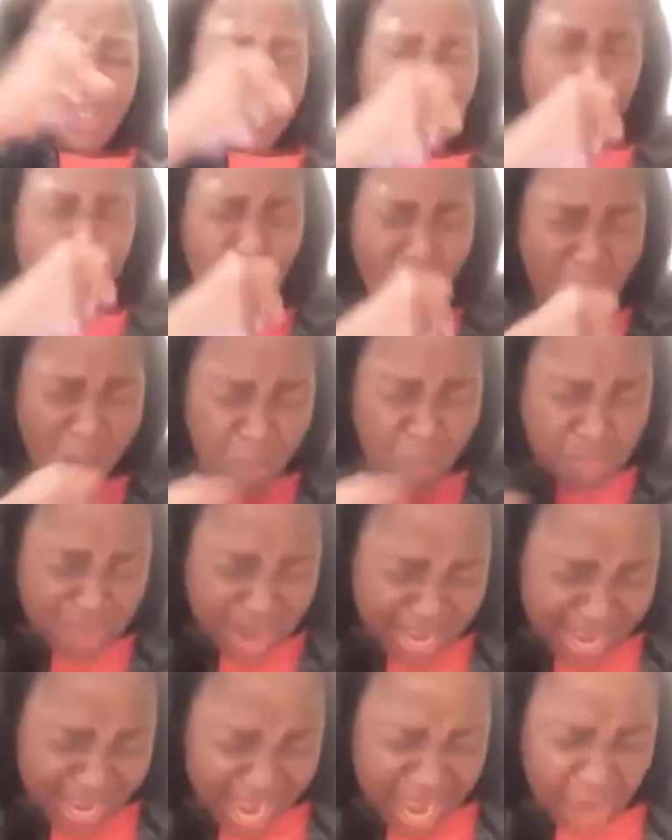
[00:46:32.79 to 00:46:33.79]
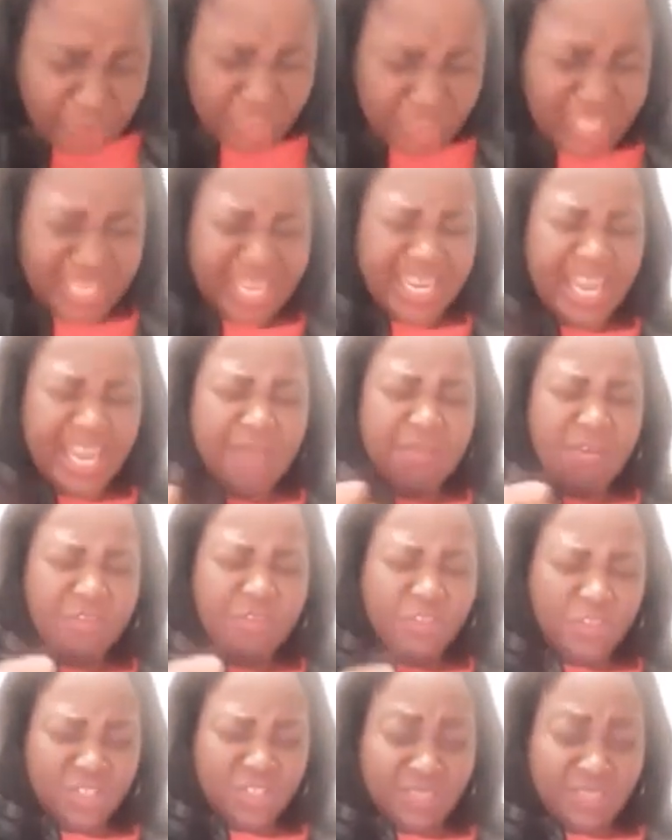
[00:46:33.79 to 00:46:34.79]
So I'll break out in the name of
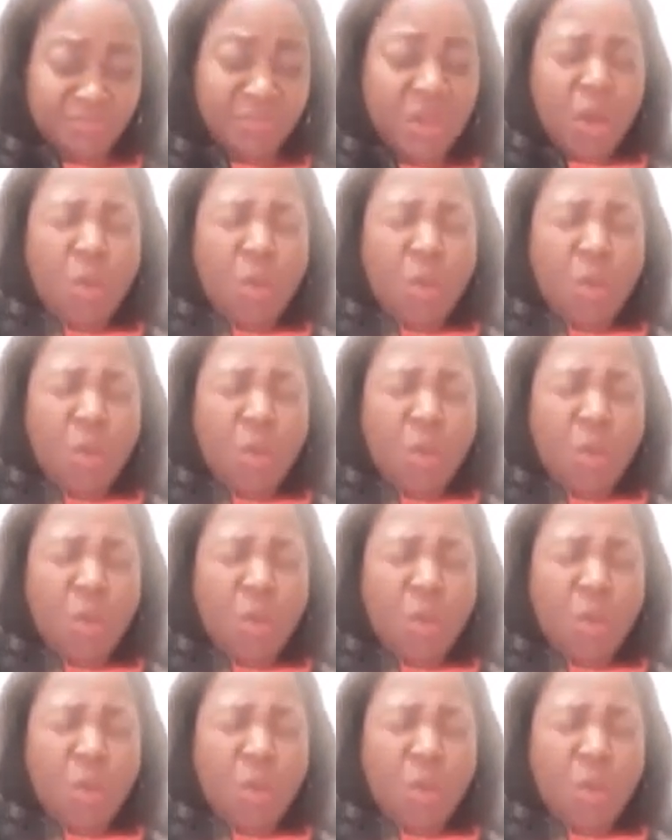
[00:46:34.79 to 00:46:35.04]
Jesus.